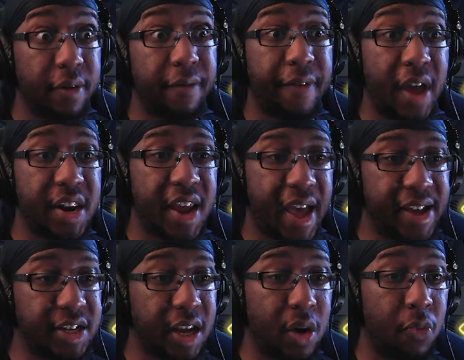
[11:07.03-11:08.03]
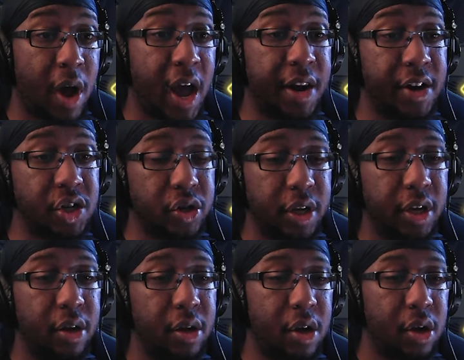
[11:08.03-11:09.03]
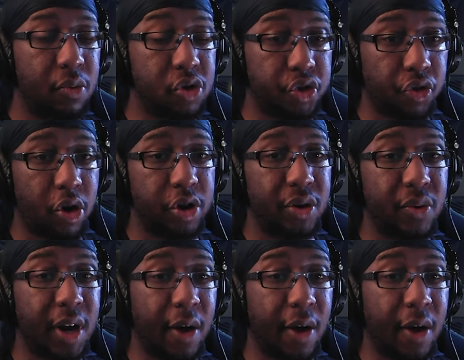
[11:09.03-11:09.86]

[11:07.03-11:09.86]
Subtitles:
fantastic and why I initially was drawn to it.